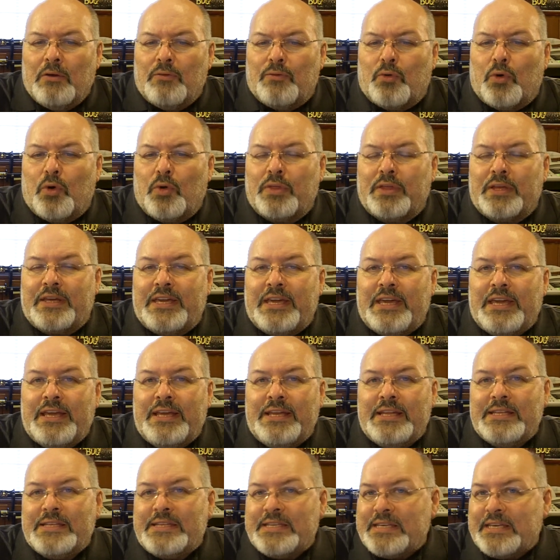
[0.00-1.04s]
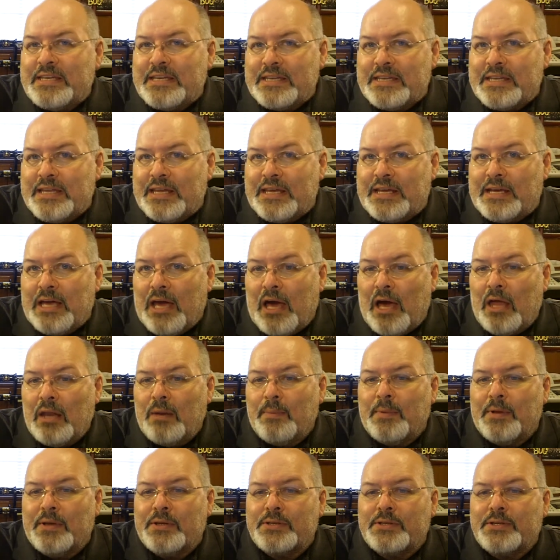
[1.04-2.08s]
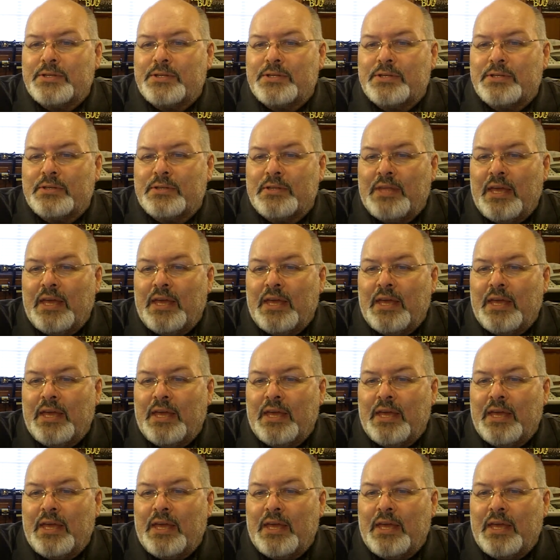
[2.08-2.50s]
For the Keynesian economists,